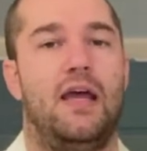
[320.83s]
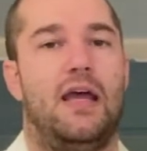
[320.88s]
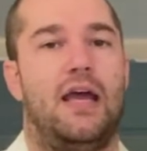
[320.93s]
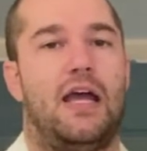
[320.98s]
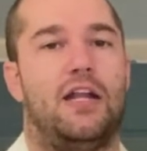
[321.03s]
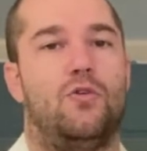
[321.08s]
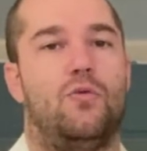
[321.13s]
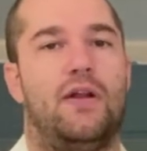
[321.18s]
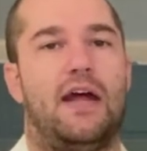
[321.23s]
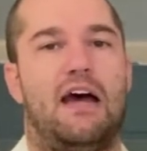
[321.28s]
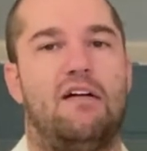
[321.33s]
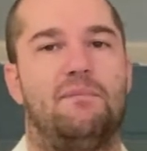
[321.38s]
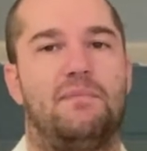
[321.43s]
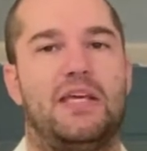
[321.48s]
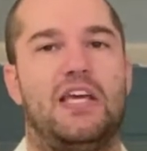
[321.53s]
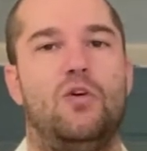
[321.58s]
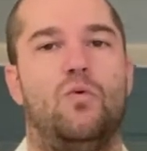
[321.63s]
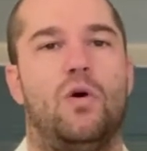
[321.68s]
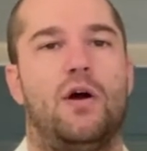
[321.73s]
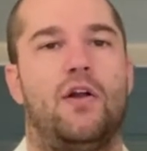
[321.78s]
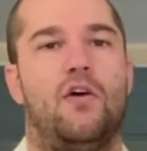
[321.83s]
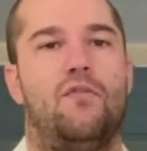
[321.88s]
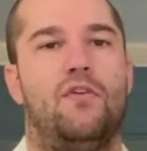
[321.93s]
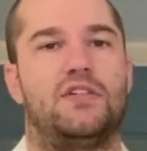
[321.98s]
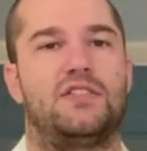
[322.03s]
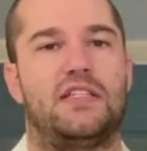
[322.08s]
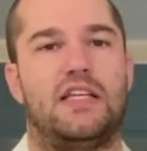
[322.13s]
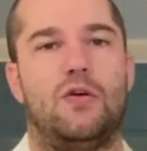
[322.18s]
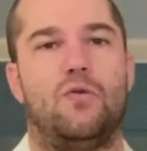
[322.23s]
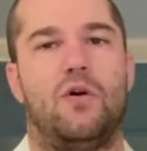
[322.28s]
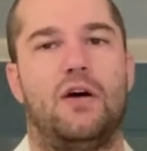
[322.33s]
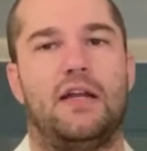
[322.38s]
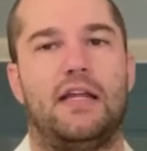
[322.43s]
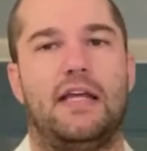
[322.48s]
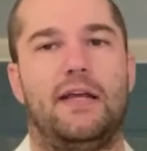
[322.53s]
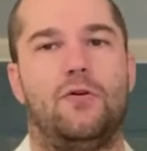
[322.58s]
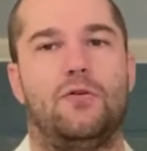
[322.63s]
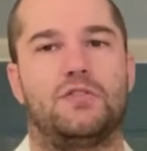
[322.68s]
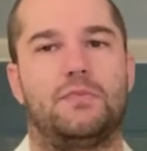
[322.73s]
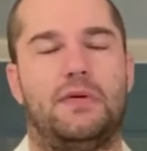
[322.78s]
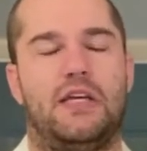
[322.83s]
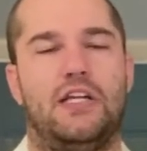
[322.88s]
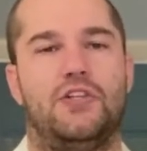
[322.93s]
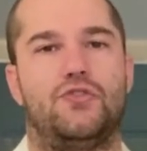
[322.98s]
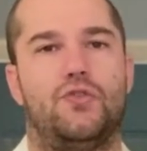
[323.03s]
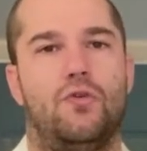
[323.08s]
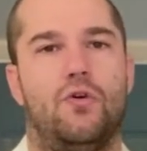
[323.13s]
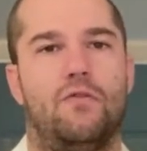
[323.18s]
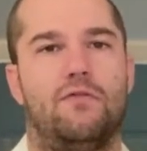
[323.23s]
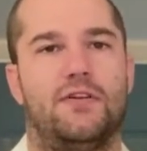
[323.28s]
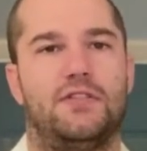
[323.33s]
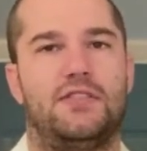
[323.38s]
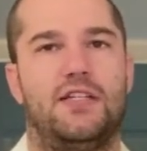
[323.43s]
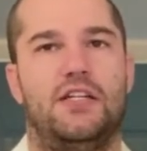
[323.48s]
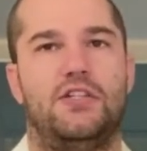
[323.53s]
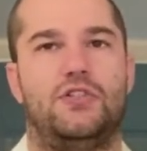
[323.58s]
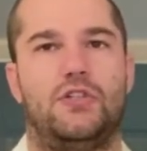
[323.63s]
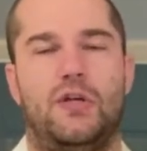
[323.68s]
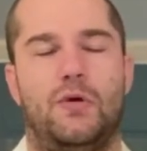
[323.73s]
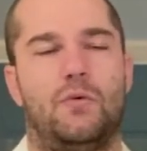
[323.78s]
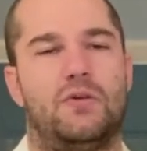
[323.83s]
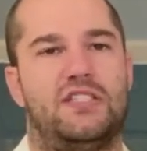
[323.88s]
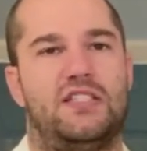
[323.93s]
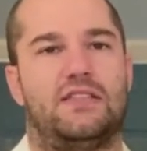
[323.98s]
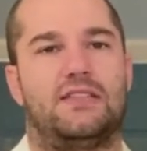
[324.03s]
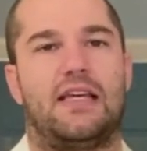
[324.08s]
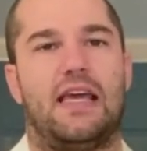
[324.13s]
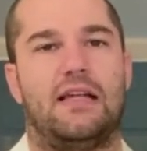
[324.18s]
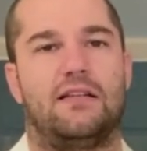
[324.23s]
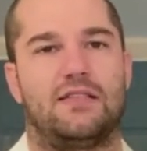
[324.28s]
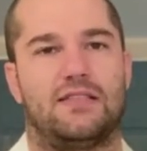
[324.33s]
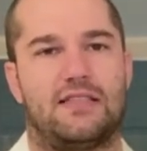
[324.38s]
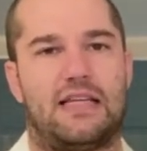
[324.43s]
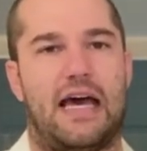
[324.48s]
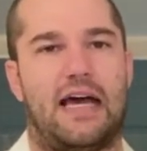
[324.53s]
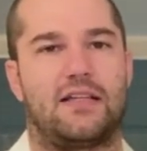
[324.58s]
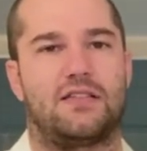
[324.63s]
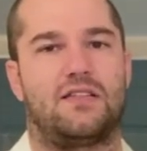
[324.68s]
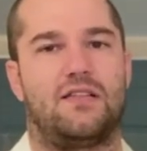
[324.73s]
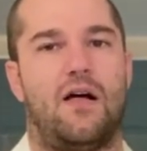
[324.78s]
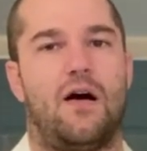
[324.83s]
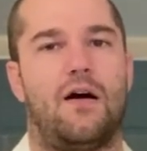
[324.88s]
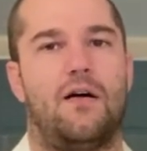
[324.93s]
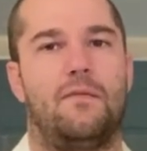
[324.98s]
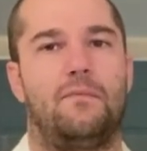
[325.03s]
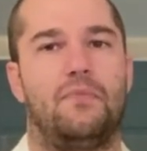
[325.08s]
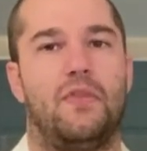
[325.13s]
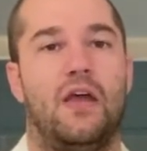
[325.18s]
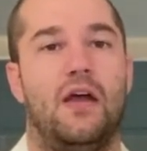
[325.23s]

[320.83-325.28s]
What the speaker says: and you would have P1 over T1 equals P2 over T2, which is Gay-Lussac's law.